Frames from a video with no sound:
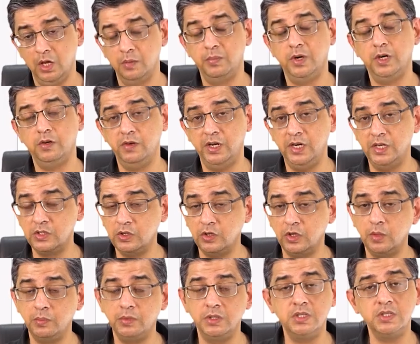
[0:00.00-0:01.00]
But when it's
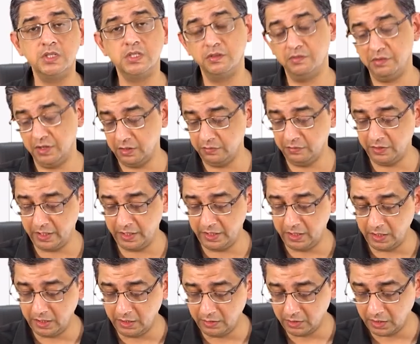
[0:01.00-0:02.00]
going to be the severe
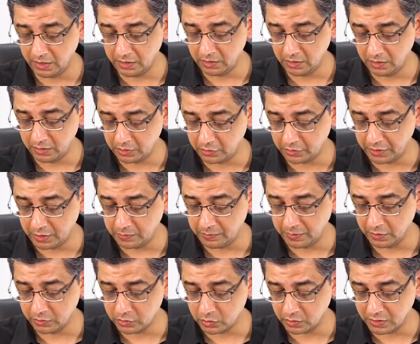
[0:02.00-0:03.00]
variety, then the
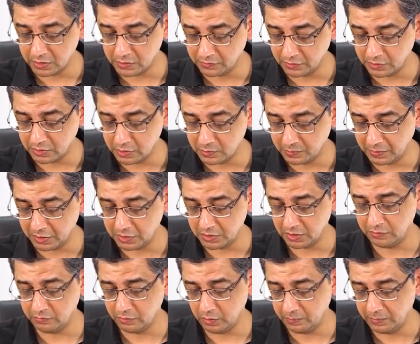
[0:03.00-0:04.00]
treatment of choice for this
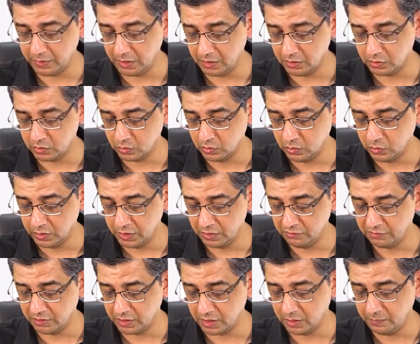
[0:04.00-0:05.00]
patient would be to go in
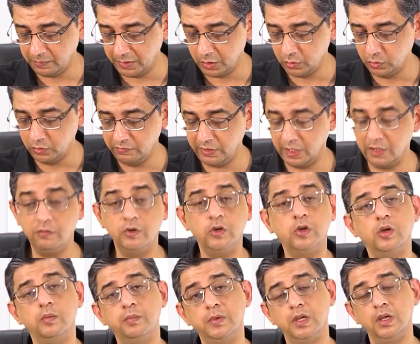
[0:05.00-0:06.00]
for a balloon
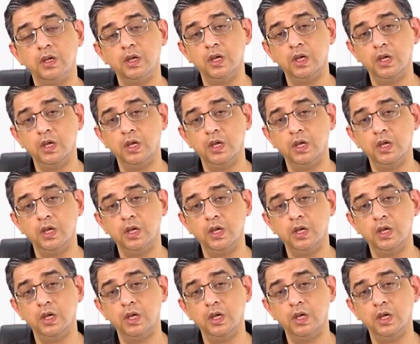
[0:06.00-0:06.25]
valvotomy.